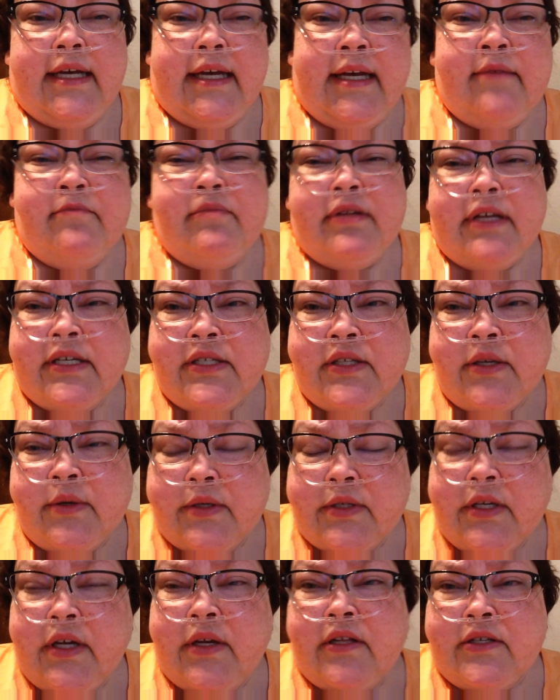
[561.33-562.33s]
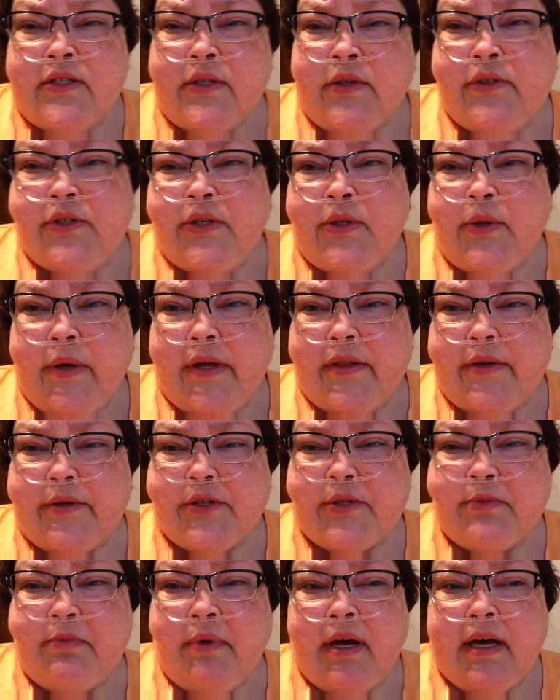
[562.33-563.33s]
And plus, there was also two other
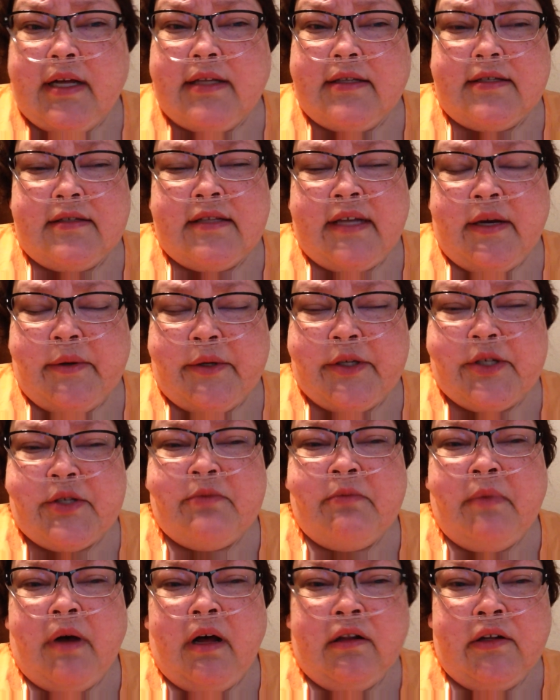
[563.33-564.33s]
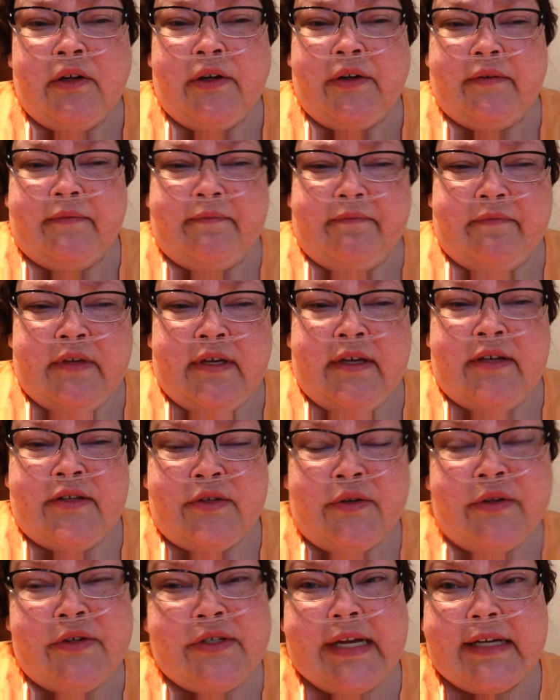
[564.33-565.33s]
spots that were smaller.
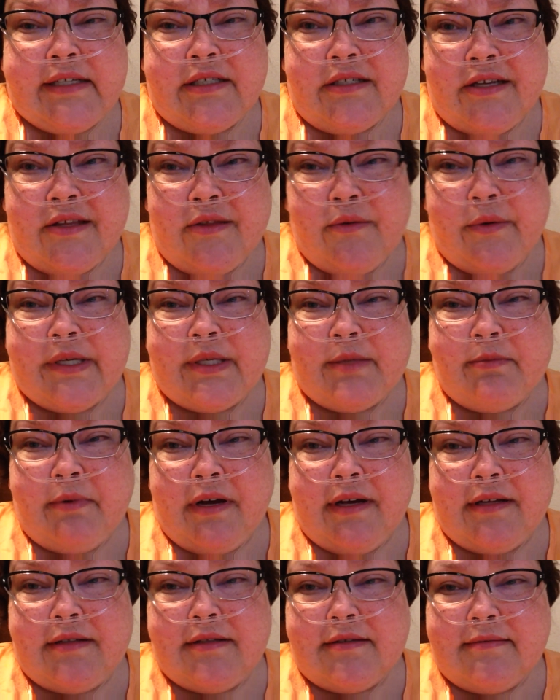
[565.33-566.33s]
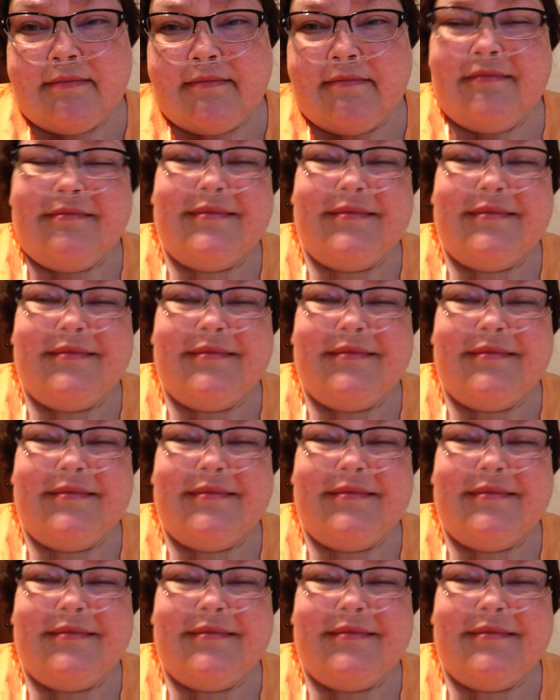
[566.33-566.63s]
So there's actually three spots.